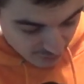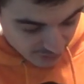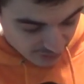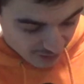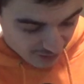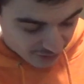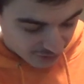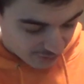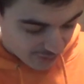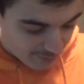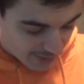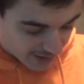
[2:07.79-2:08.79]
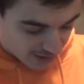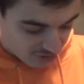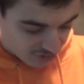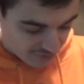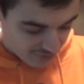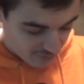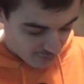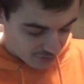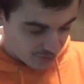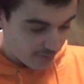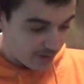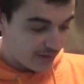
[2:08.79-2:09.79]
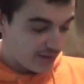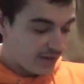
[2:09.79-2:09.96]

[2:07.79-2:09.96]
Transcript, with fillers: are always harder to repackage if you ever want to do it.